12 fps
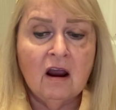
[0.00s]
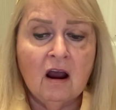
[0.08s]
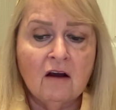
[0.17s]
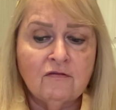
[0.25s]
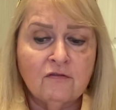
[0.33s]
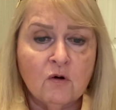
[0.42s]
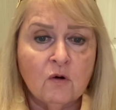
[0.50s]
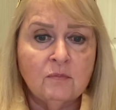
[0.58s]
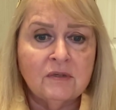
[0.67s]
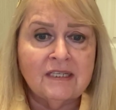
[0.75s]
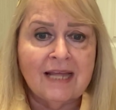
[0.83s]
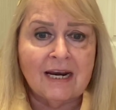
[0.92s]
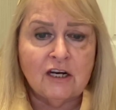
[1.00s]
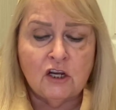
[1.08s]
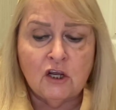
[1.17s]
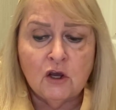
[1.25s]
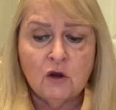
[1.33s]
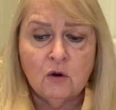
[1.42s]
affirms that
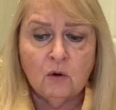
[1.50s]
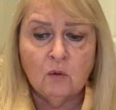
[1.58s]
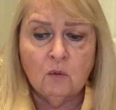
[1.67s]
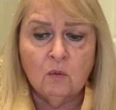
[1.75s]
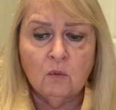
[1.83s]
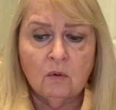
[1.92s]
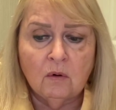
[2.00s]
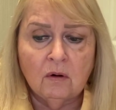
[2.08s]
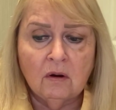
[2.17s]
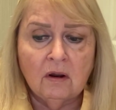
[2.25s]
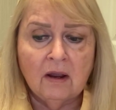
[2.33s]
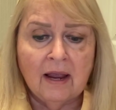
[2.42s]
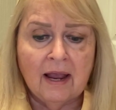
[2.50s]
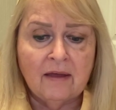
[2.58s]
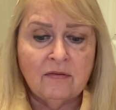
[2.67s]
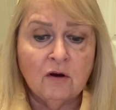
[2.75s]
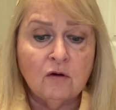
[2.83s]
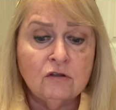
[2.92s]
you
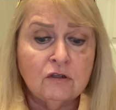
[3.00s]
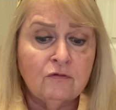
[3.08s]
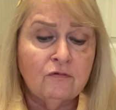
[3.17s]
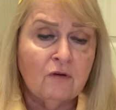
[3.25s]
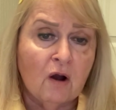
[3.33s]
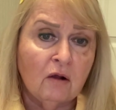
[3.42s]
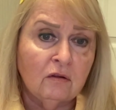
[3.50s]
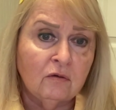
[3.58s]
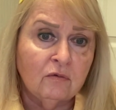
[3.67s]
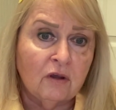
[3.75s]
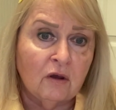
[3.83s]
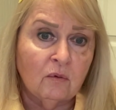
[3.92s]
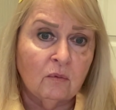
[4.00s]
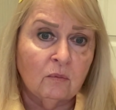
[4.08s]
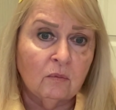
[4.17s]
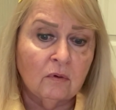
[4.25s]
and those who follow you